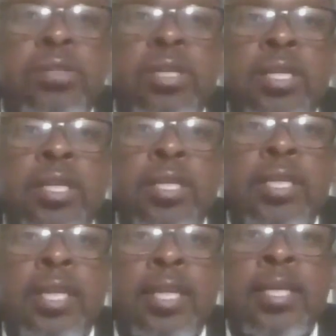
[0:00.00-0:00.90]

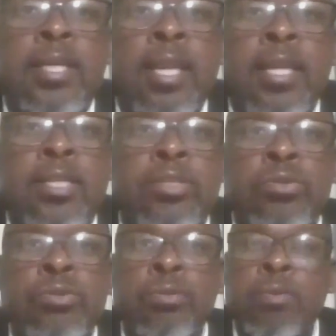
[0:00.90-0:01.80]
actually getting
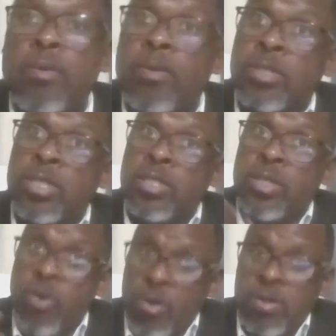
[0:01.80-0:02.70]
learners to
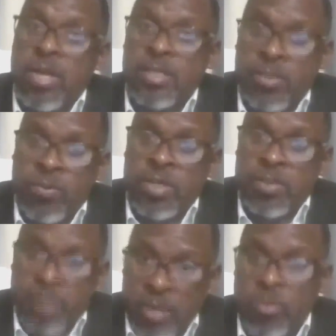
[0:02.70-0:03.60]
just recognize the
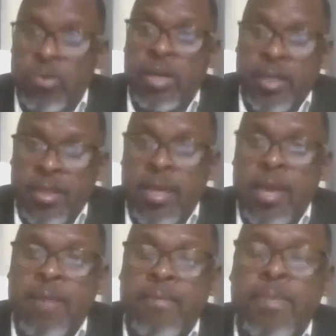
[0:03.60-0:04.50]
words by looking at
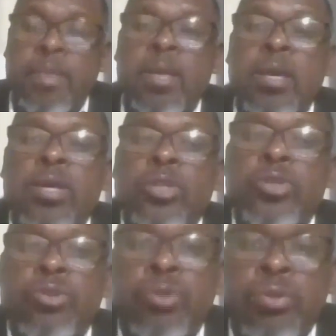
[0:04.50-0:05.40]
them
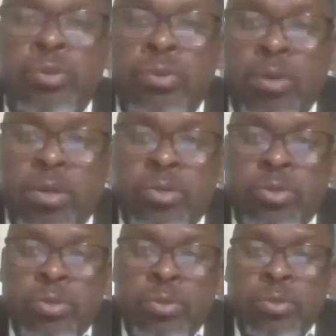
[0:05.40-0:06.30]
to
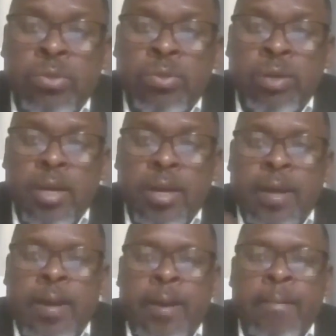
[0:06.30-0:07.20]
to
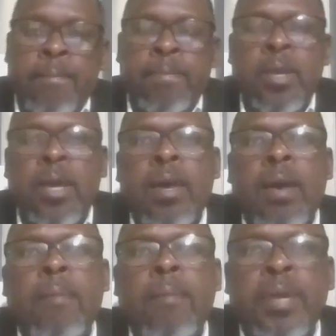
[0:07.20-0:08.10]
um,
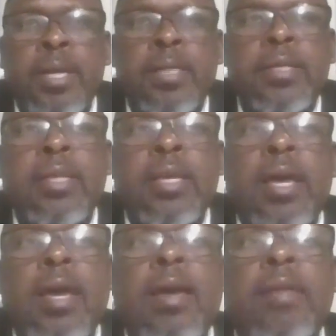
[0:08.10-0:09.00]
building the